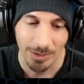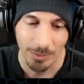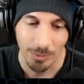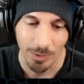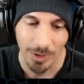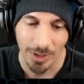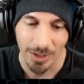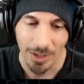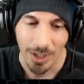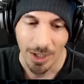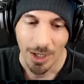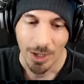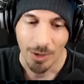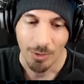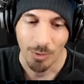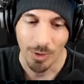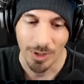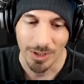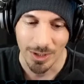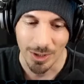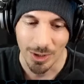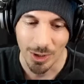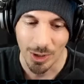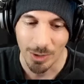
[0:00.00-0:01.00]
we're on. We're
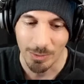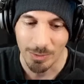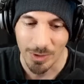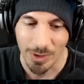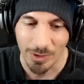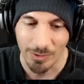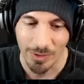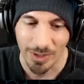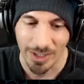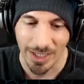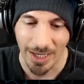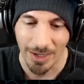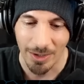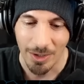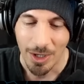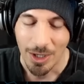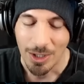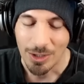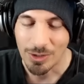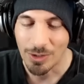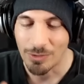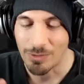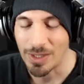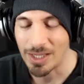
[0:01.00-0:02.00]
on the Europe server account.
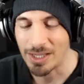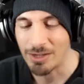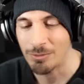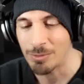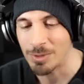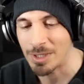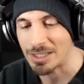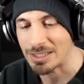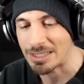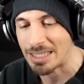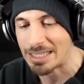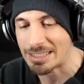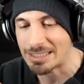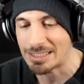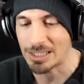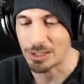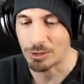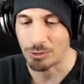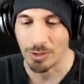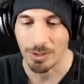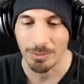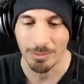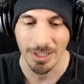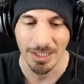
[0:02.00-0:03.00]
So if they give him the Lexi
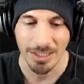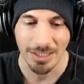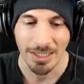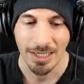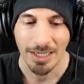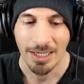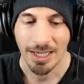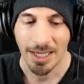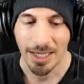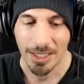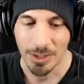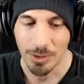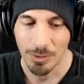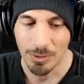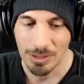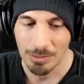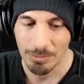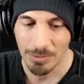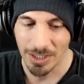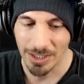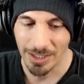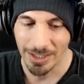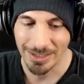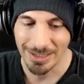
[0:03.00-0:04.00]
treatment and do
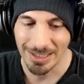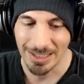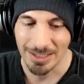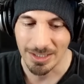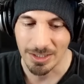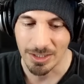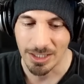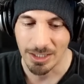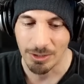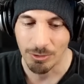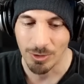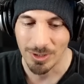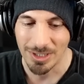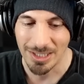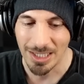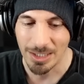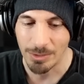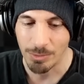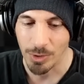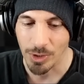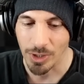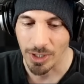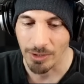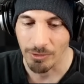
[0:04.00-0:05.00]
something like this, decrease the
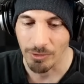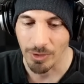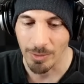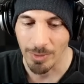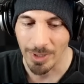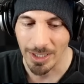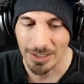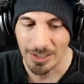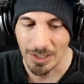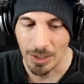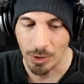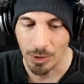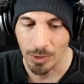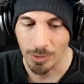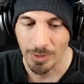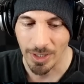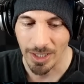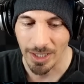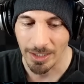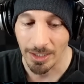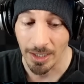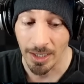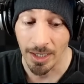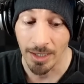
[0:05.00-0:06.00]
HP recovery amount that all
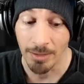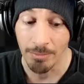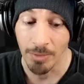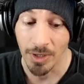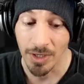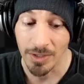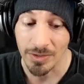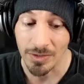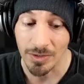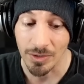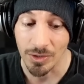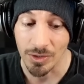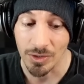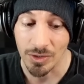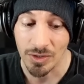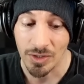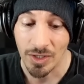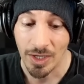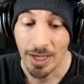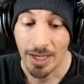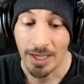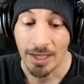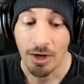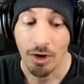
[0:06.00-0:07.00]
uh,
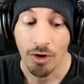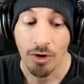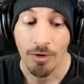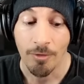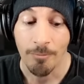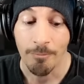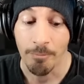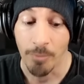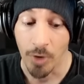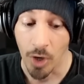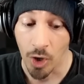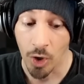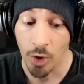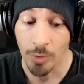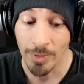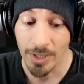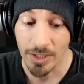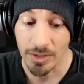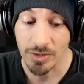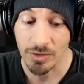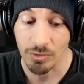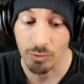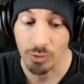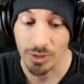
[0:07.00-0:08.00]
monsters all
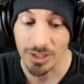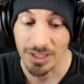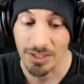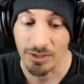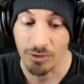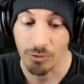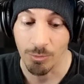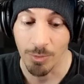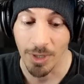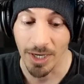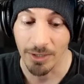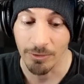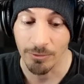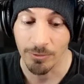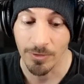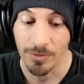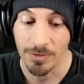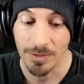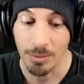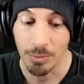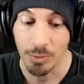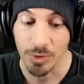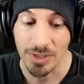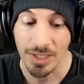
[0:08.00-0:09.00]
monsters receive by
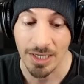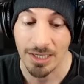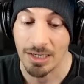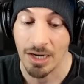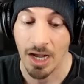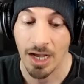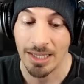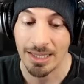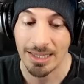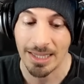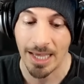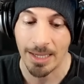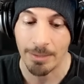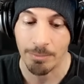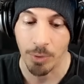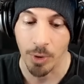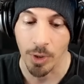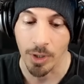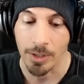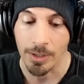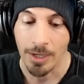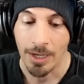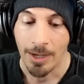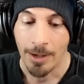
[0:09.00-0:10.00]
50%. Not that
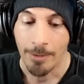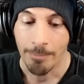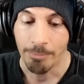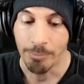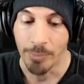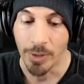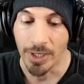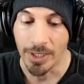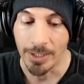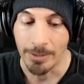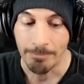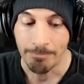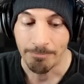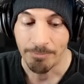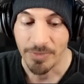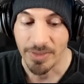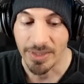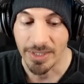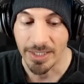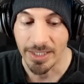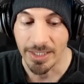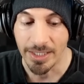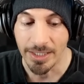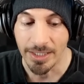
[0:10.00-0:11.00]
part, but
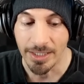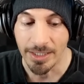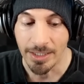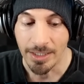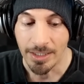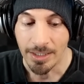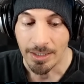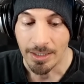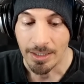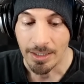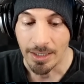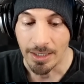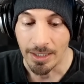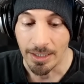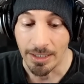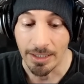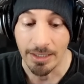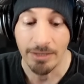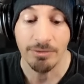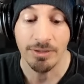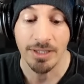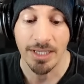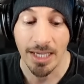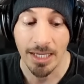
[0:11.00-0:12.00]
the uh,
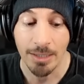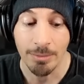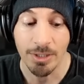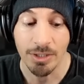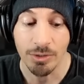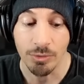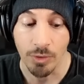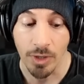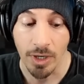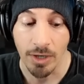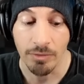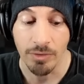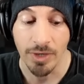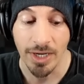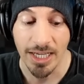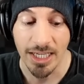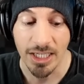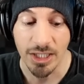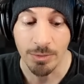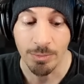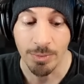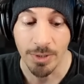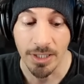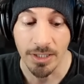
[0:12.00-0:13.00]
if the enemies recover
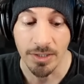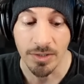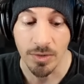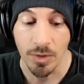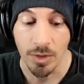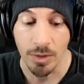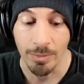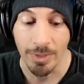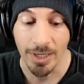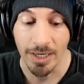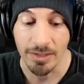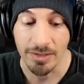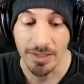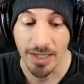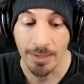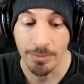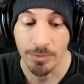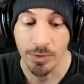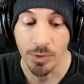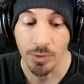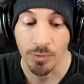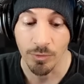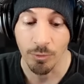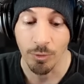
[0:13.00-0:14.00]
HP a certain amount of
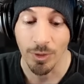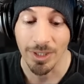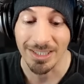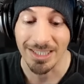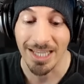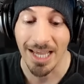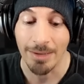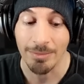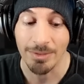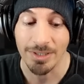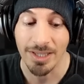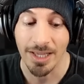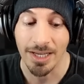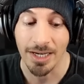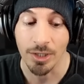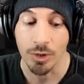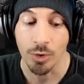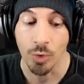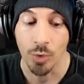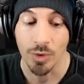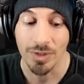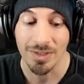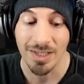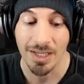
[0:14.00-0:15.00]
times, you'll inflict damage that
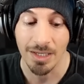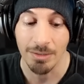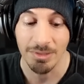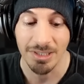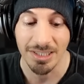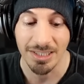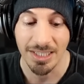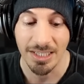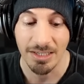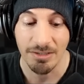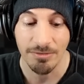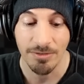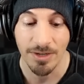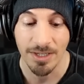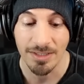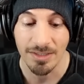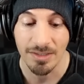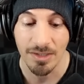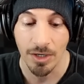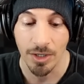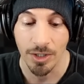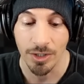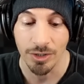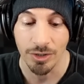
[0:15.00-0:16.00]
ignores the enemy's
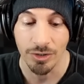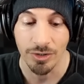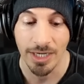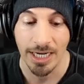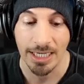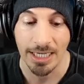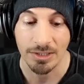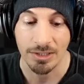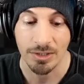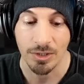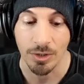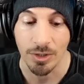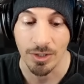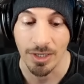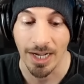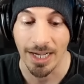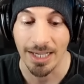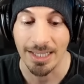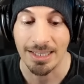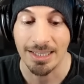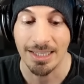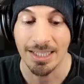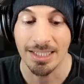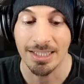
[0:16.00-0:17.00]
defense on your next turn.
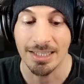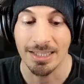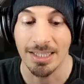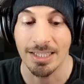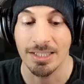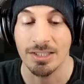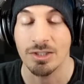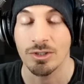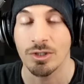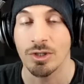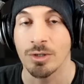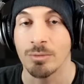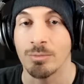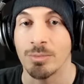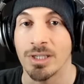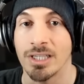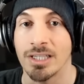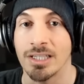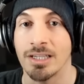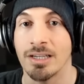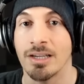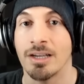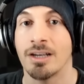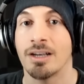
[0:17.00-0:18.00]
I think this could
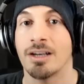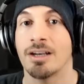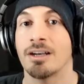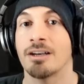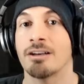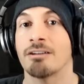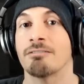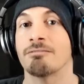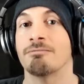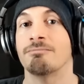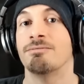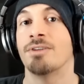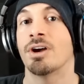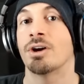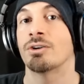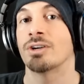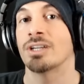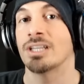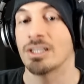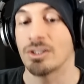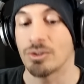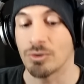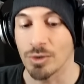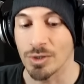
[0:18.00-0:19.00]
be
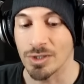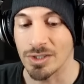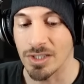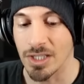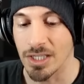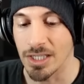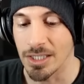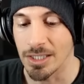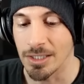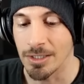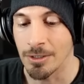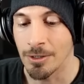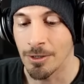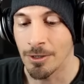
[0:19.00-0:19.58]
very interesting